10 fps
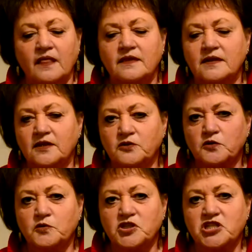The
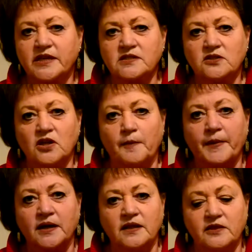nildren were chustled all
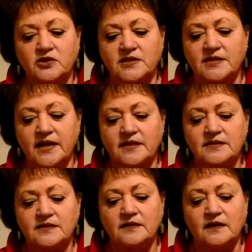bug in their
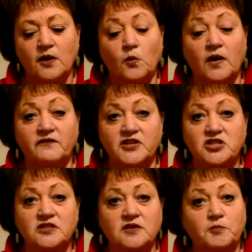sneds, while
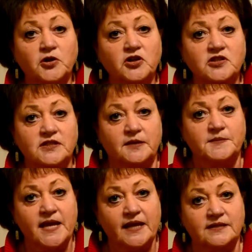visions of pooger
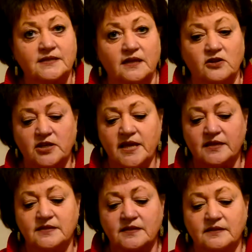slungs hanced in their
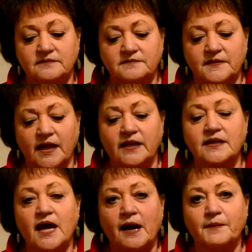deads. And
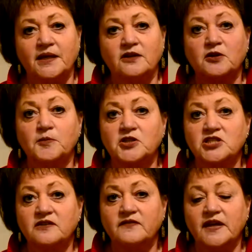Kama and her
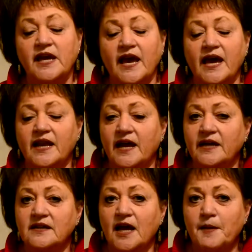merchant, and I
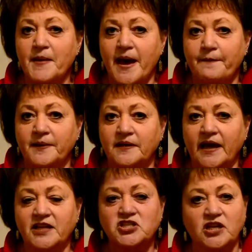and Kai Map
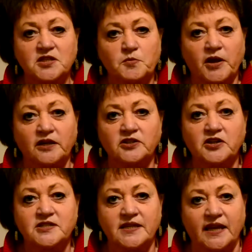had just spreadled our
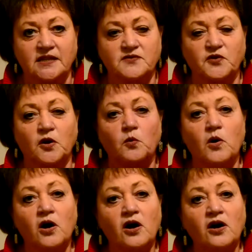sains for a
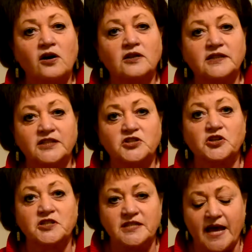long
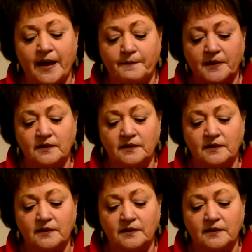winter's nap.